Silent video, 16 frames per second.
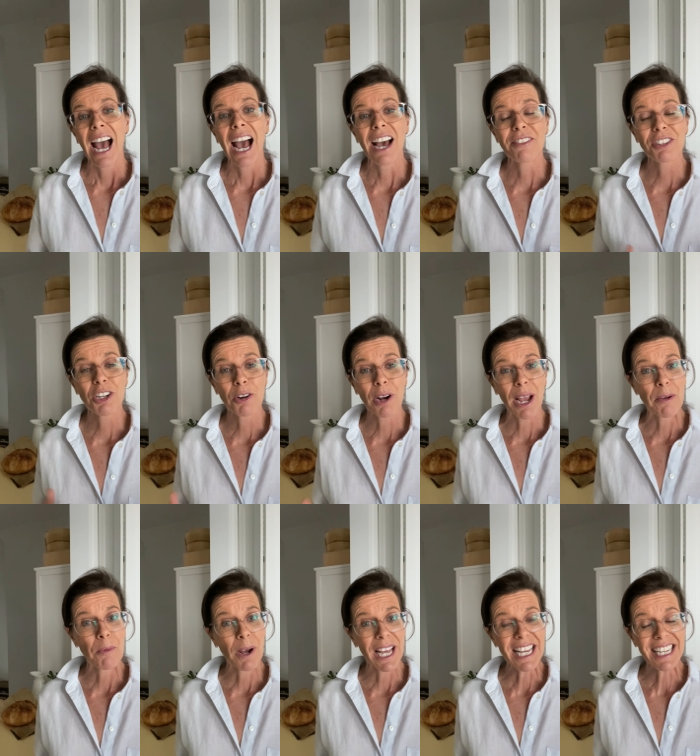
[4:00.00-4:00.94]
Have a
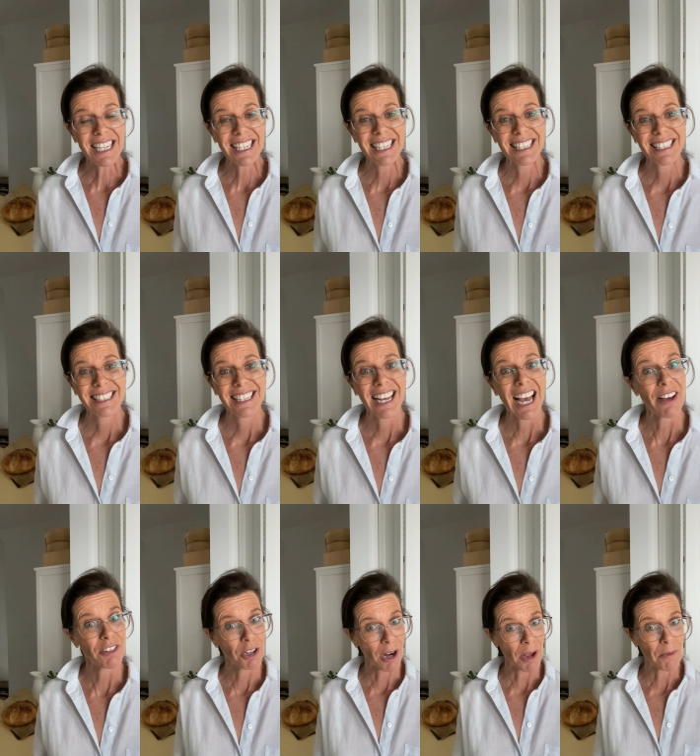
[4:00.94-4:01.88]
great week.
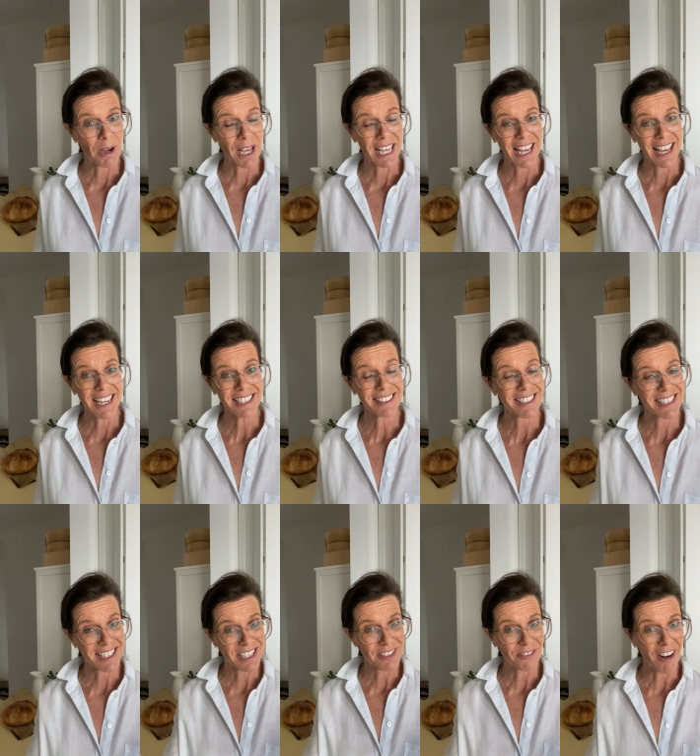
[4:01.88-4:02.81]
Have a great weekend
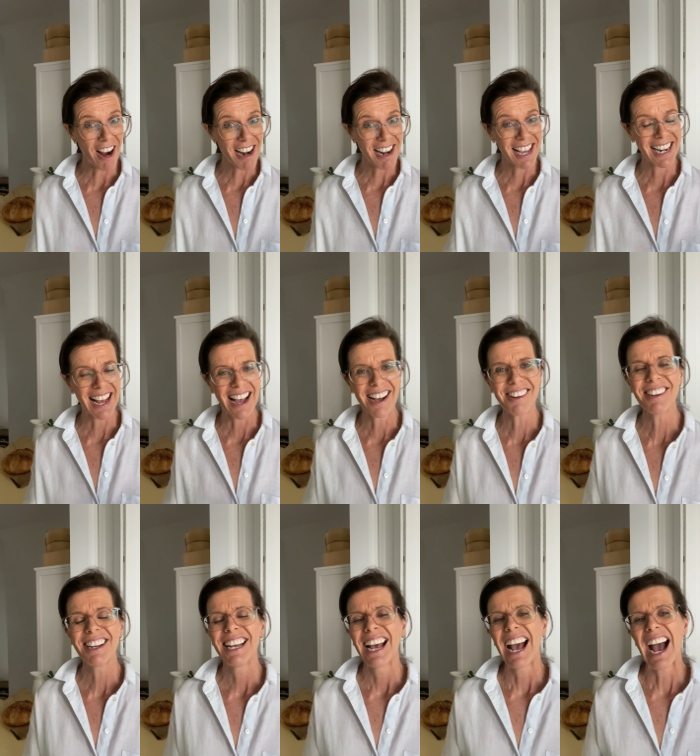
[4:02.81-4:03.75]
because it's Friday now.
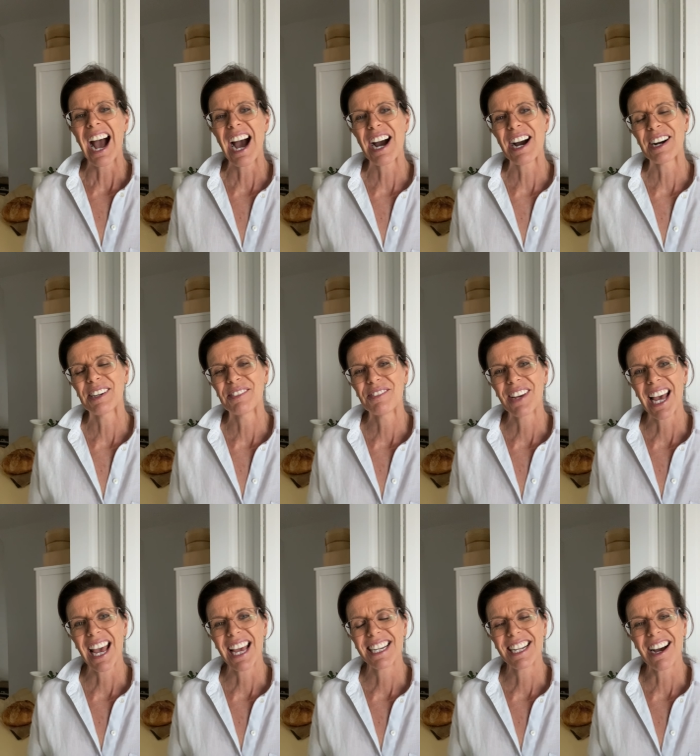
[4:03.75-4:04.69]
Um,
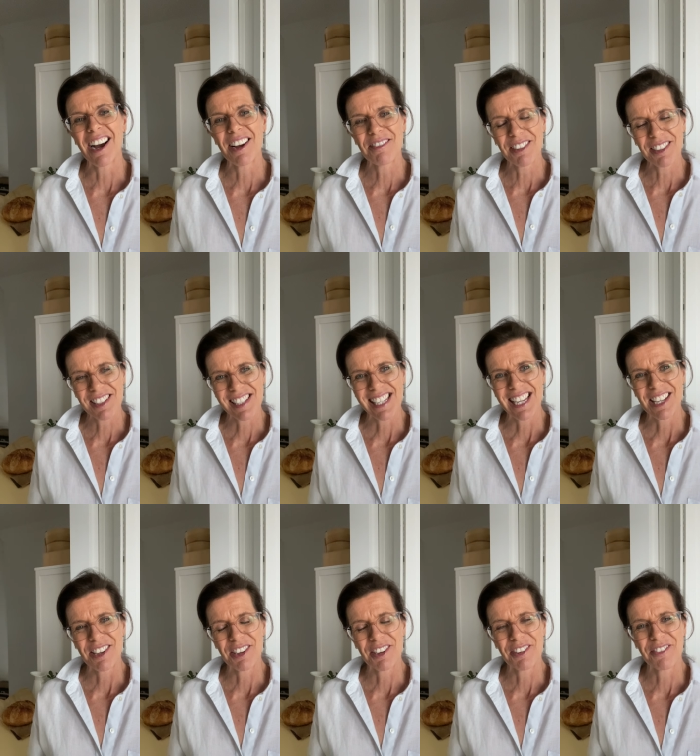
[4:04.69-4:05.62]
and I will see
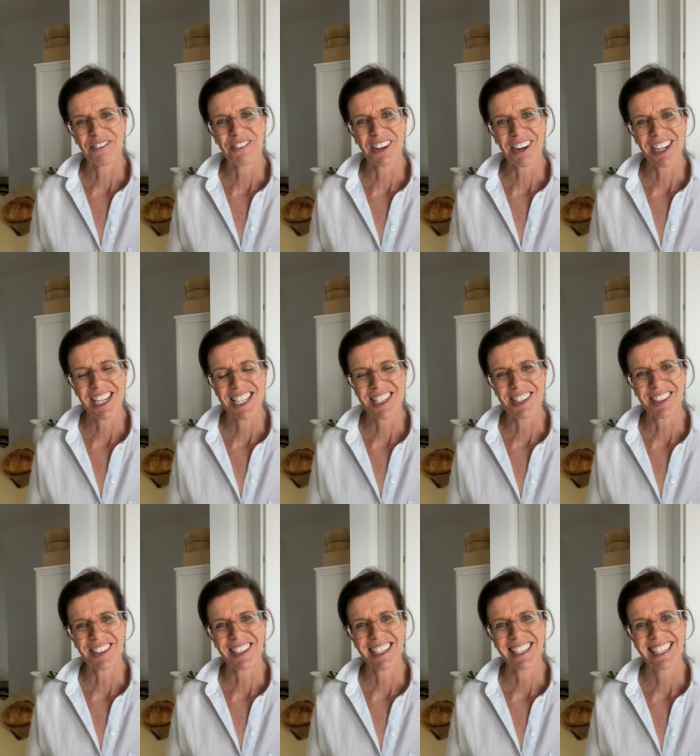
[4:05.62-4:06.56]
you very
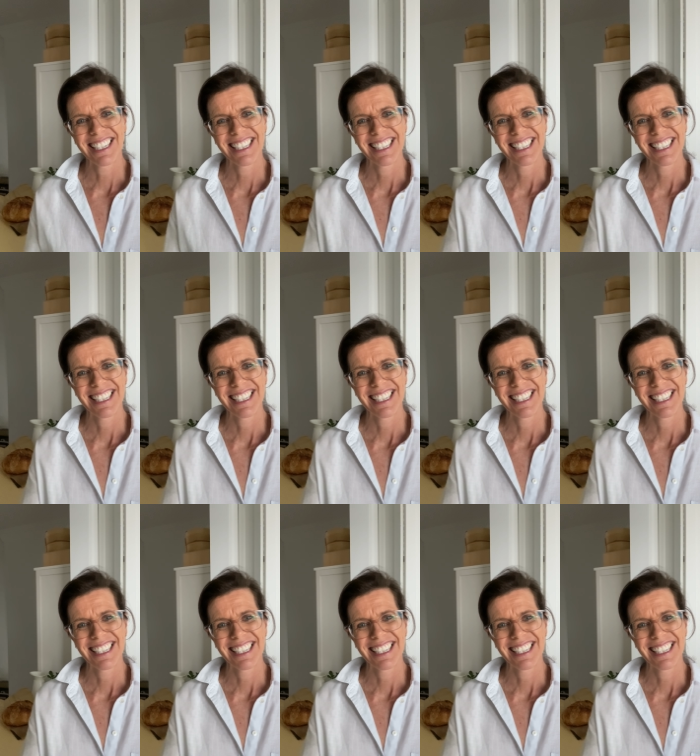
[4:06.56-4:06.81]
soon.